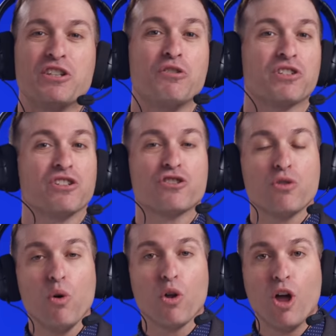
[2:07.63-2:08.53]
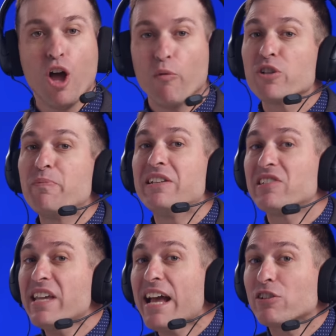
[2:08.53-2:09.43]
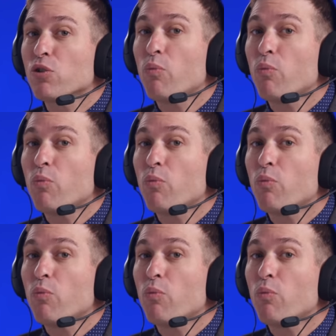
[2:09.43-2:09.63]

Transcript: use his tool, which means he has to